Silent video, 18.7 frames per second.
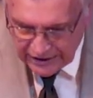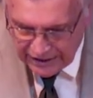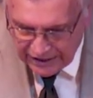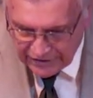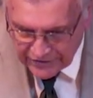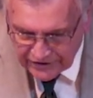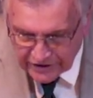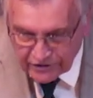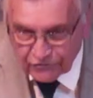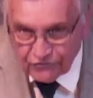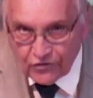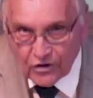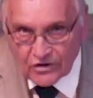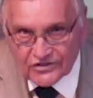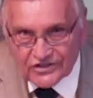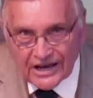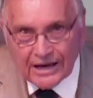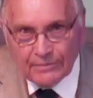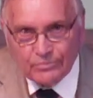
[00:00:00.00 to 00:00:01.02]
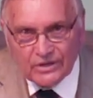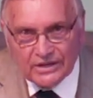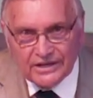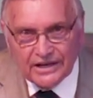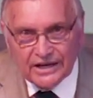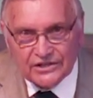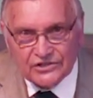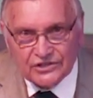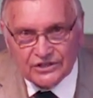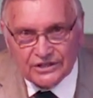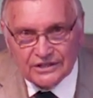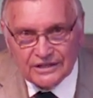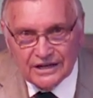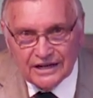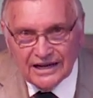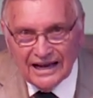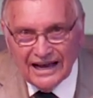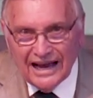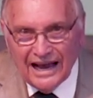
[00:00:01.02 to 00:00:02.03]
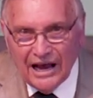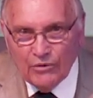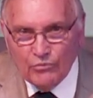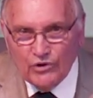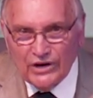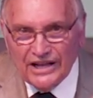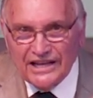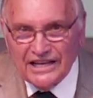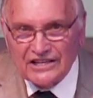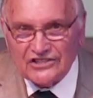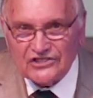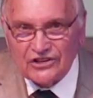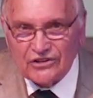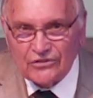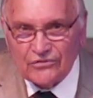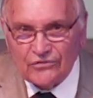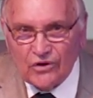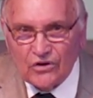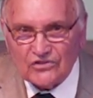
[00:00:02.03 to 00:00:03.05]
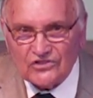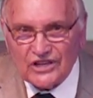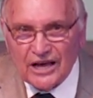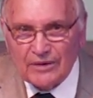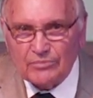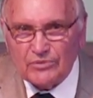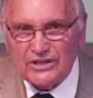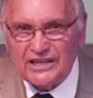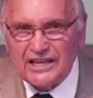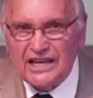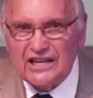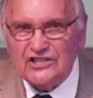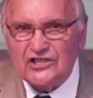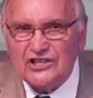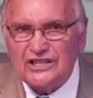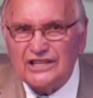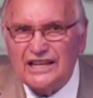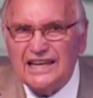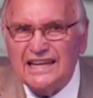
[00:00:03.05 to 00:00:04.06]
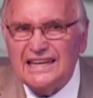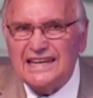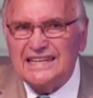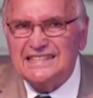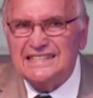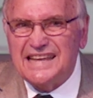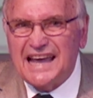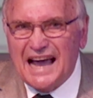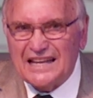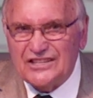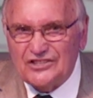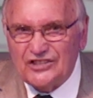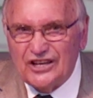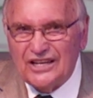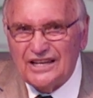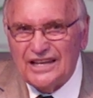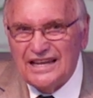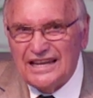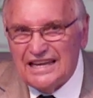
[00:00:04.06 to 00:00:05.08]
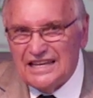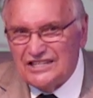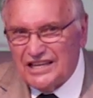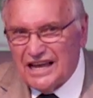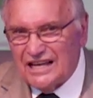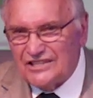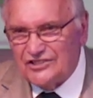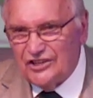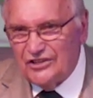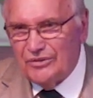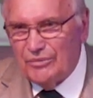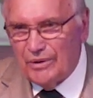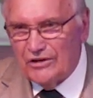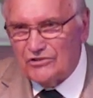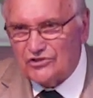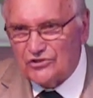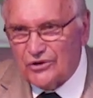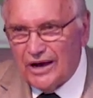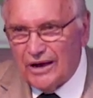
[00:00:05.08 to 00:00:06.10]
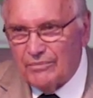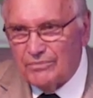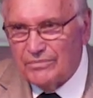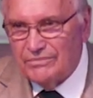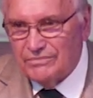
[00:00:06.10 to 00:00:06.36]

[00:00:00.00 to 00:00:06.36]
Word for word: and then a false application. And when he gets to the false application, he's got you. He's got you in the mousetrap.